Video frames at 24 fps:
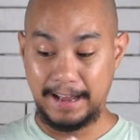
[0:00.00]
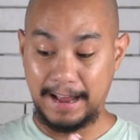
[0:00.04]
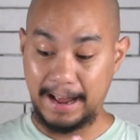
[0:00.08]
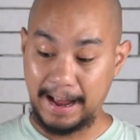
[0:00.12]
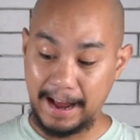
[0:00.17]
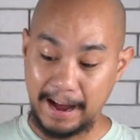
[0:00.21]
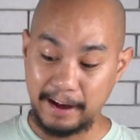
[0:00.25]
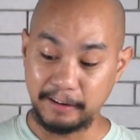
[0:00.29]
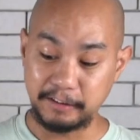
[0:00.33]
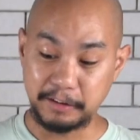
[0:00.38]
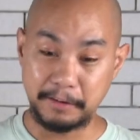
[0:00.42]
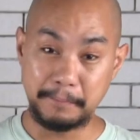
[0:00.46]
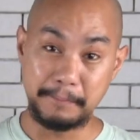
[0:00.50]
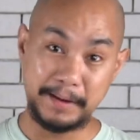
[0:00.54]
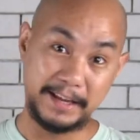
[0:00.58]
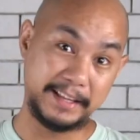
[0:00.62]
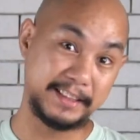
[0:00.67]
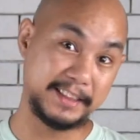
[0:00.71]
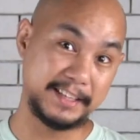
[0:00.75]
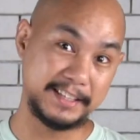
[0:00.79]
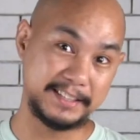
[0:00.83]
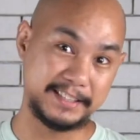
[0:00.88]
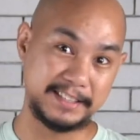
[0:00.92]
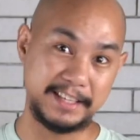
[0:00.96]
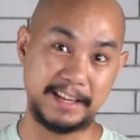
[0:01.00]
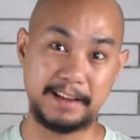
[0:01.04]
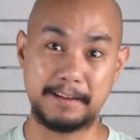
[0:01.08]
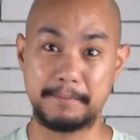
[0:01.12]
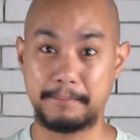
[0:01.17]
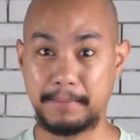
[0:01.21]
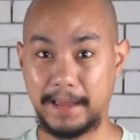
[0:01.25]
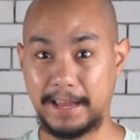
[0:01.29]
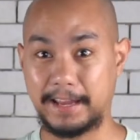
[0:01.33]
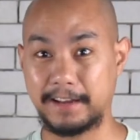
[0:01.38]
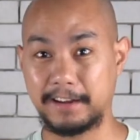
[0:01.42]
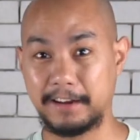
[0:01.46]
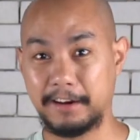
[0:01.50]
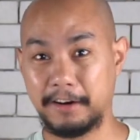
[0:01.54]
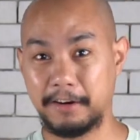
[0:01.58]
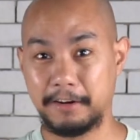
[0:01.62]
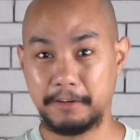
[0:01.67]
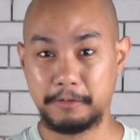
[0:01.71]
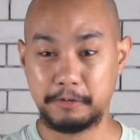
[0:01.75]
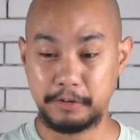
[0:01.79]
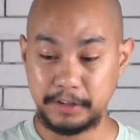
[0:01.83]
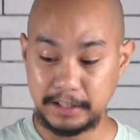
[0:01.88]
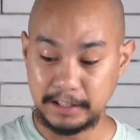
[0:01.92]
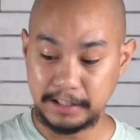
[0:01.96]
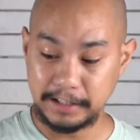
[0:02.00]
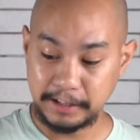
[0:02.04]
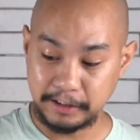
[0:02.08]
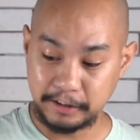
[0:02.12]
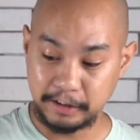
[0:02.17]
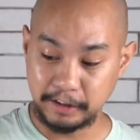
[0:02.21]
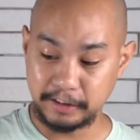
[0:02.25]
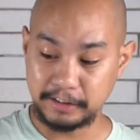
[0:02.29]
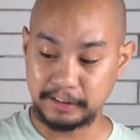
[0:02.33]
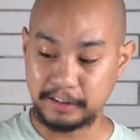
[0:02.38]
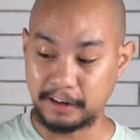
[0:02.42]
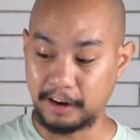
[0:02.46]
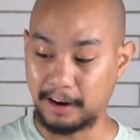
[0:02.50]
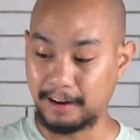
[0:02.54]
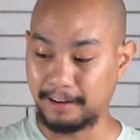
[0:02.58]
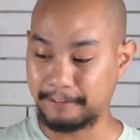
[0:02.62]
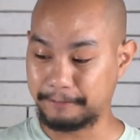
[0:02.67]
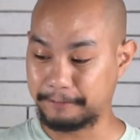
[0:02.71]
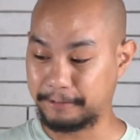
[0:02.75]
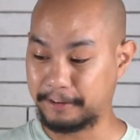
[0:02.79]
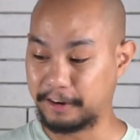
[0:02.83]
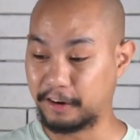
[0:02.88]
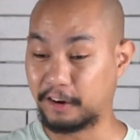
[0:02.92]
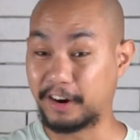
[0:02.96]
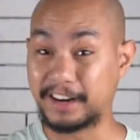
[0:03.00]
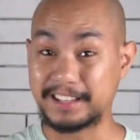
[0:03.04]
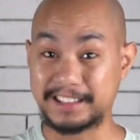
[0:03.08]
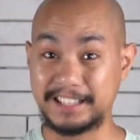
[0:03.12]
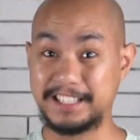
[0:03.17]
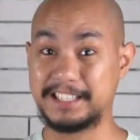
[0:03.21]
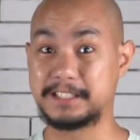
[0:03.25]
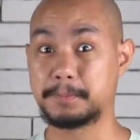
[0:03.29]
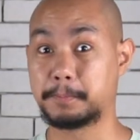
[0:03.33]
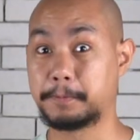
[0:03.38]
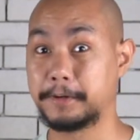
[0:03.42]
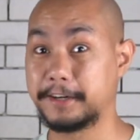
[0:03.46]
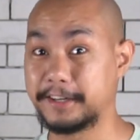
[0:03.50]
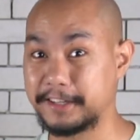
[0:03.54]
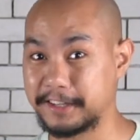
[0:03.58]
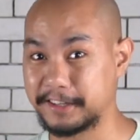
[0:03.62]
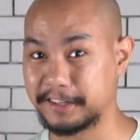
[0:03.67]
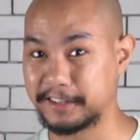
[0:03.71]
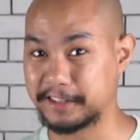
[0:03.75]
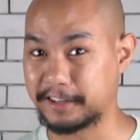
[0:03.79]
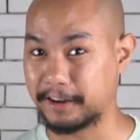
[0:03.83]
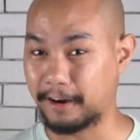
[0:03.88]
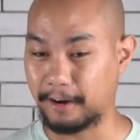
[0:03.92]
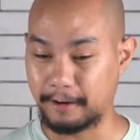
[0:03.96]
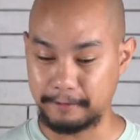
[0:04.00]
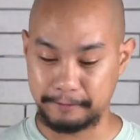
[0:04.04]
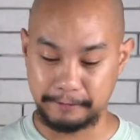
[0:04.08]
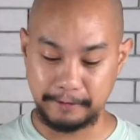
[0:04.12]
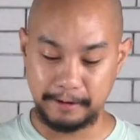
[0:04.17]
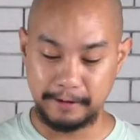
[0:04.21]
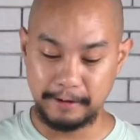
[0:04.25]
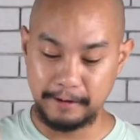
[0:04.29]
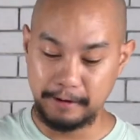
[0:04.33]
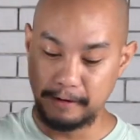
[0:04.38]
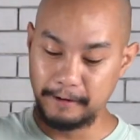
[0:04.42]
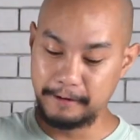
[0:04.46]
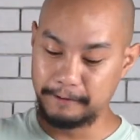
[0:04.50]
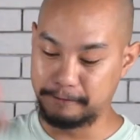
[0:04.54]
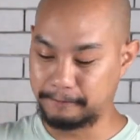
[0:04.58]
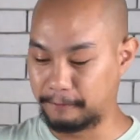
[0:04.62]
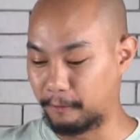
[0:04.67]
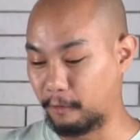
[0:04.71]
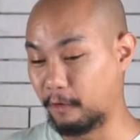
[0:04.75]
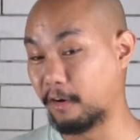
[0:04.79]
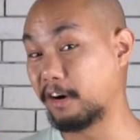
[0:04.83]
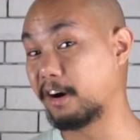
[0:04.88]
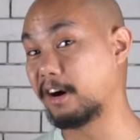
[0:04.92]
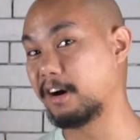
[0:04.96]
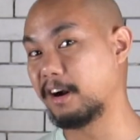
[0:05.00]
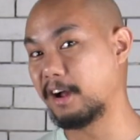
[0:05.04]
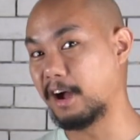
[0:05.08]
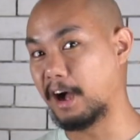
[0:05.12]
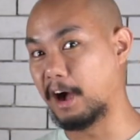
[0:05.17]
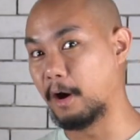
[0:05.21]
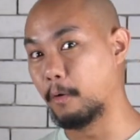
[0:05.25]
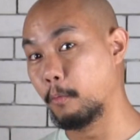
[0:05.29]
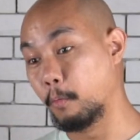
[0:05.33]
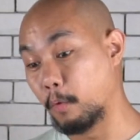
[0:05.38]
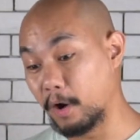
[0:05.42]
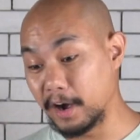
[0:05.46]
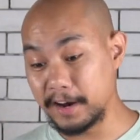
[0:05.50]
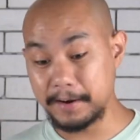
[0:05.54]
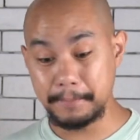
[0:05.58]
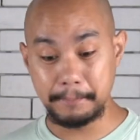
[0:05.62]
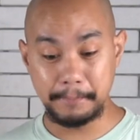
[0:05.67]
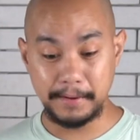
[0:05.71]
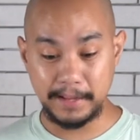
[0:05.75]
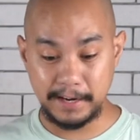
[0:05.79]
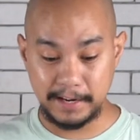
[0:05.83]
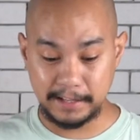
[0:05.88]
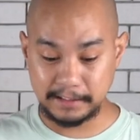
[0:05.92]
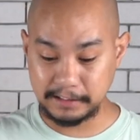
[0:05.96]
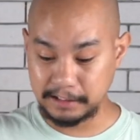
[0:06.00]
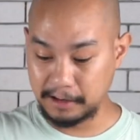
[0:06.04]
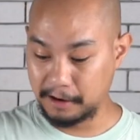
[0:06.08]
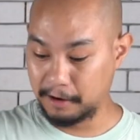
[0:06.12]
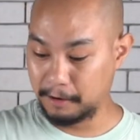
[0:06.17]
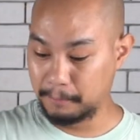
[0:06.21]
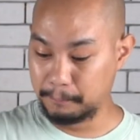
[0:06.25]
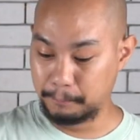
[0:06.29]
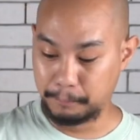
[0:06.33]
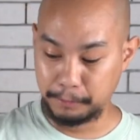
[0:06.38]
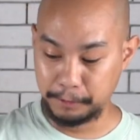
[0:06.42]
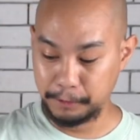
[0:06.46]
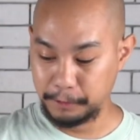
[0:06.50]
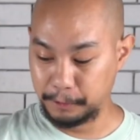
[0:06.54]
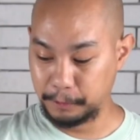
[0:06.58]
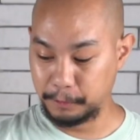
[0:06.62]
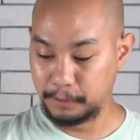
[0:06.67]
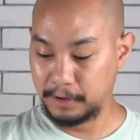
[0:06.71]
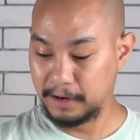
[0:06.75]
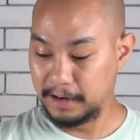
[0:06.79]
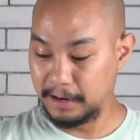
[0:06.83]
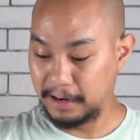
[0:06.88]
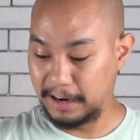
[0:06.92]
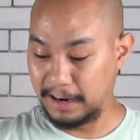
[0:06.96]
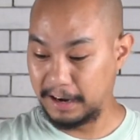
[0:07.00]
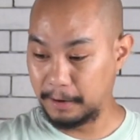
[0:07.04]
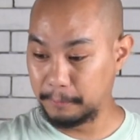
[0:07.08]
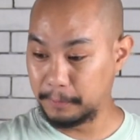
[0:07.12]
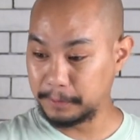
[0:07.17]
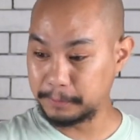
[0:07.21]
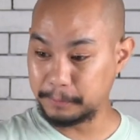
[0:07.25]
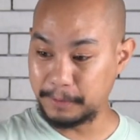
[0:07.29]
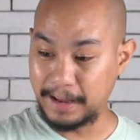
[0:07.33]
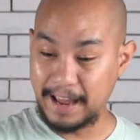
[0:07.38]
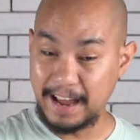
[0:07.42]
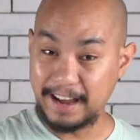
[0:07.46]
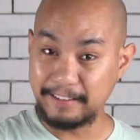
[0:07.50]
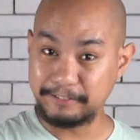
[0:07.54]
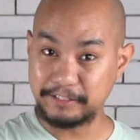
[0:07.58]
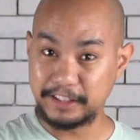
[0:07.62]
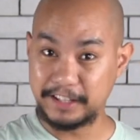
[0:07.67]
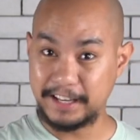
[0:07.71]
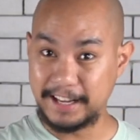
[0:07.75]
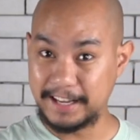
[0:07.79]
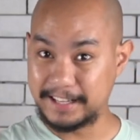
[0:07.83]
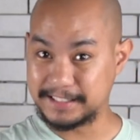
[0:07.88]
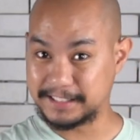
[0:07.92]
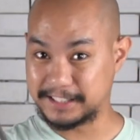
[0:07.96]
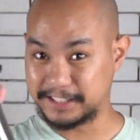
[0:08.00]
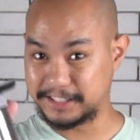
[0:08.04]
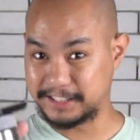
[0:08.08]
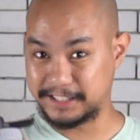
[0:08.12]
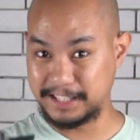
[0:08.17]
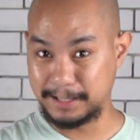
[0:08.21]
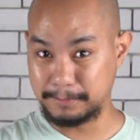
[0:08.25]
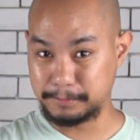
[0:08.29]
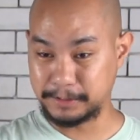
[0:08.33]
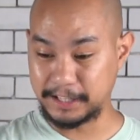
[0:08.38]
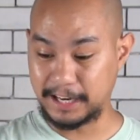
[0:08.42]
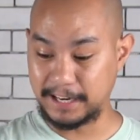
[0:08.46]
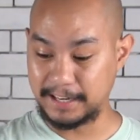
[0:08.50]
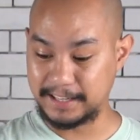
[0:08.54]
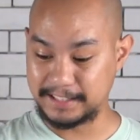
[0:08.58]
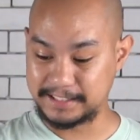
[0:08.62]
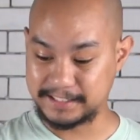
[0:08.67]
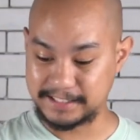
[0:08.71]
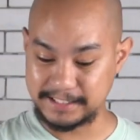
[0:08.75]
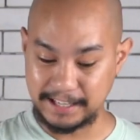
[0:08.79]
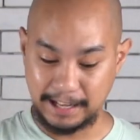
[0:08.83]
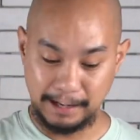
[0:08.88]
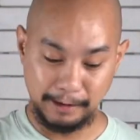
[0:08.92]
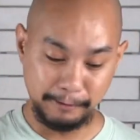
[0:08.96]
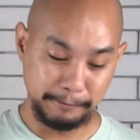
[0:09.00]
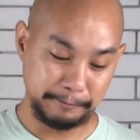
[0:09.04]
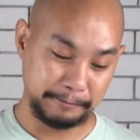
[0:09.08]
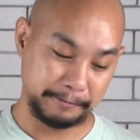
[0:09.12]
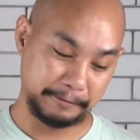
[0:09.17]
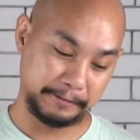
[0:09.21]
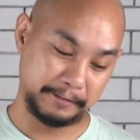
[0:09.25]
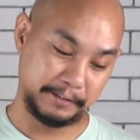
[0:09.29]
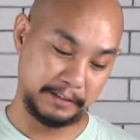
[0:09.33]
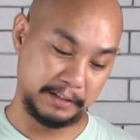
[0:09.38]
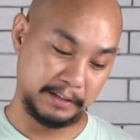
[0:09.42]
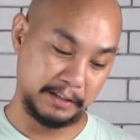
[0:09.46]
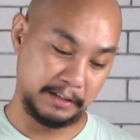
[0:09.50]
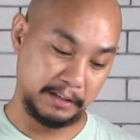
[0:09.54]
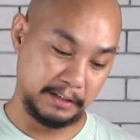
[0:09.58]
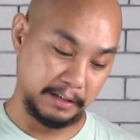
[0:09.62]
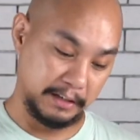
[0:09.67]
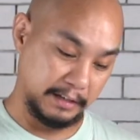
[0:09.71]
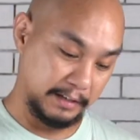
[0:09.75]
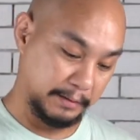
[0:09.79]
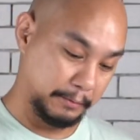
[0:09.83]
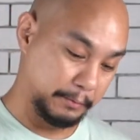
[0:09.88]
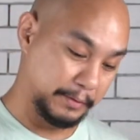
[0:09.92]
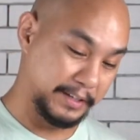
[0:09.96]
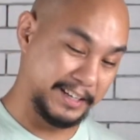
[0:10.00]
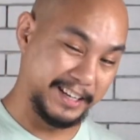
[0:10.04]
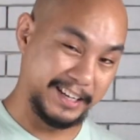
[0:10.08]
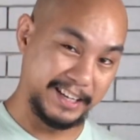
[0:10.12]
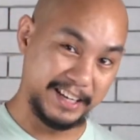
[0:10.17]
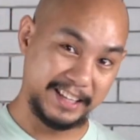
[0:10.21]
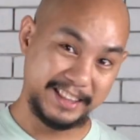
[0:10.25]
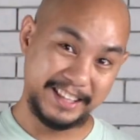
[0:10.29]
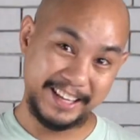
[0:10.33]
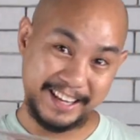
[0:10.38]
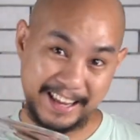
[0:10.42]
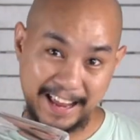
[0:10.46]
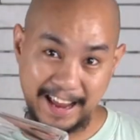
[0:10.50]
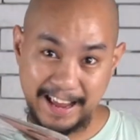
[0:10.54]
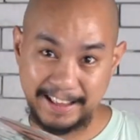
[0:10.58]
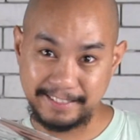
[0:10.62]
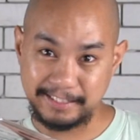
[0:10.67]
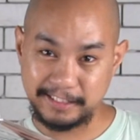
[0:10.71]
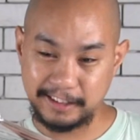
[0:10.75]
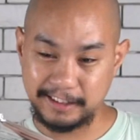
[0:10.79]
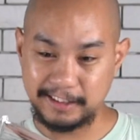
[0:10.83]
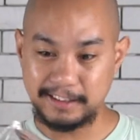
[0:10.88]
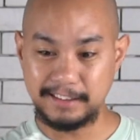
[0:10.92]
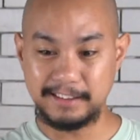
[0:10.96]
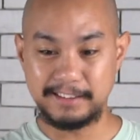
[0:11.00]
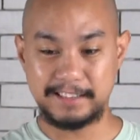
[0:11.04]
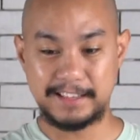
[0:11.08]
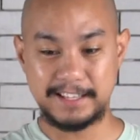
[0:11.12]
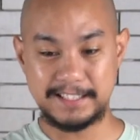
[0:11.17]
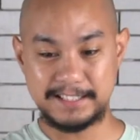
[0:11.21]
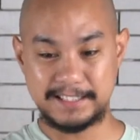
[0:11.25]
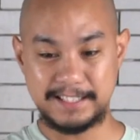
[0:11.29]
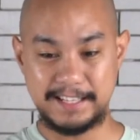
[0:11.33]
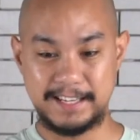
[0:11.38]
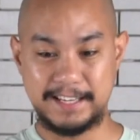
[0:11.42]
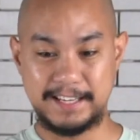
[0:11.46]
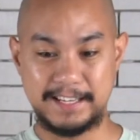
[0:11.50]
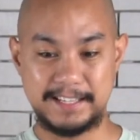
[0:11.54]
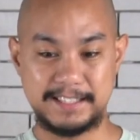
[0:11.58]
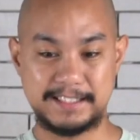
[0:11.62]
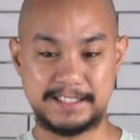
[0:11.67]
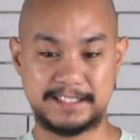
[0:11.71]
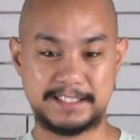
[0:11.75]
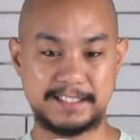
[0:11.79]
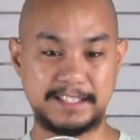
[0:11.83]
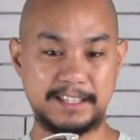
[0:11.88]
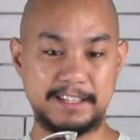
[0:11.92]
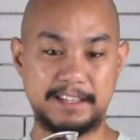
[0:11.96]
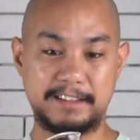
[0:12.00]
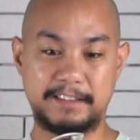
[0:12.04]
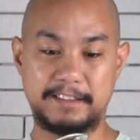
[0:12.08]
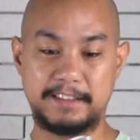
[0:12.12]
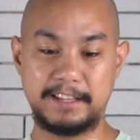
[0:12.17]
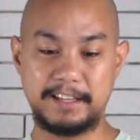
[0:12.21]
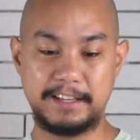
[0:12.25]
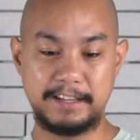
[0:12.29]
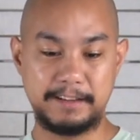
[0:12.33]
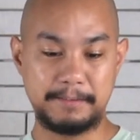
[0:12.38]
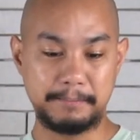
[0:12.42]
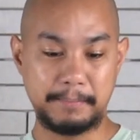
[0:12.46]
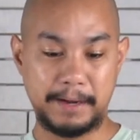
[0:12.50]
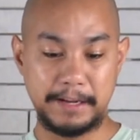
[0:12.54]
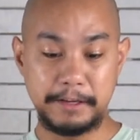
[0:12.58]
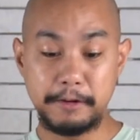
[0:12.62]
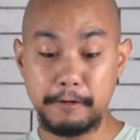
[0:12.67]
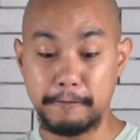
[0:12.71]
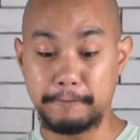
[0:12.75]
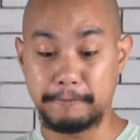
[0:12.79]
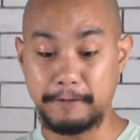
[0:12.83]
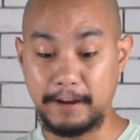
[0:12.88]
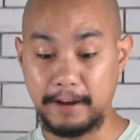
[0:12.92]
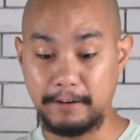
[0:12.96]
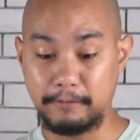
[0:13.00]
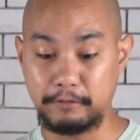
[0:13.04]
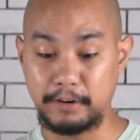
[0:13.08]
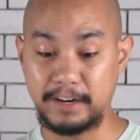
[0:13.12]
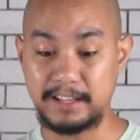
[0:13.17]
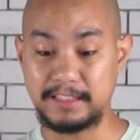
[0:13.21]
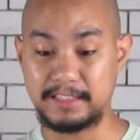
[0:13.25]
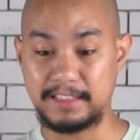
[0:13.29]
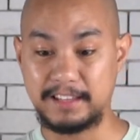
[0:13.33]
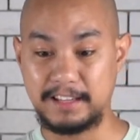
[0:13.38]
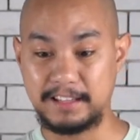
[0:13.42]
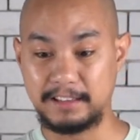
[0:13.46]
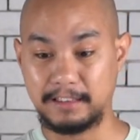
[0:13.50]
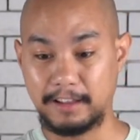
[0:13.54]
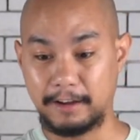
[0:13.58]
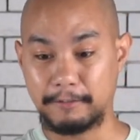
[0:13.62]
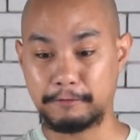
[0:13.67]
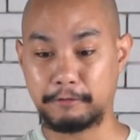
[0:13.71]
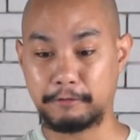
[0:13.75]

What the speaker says: how to make this thing make really good coffee, or at least pretty good coffee for a 1-minute brew. What we have today is the Steepshot itself. We need a decanter. This is my new favorite, the Love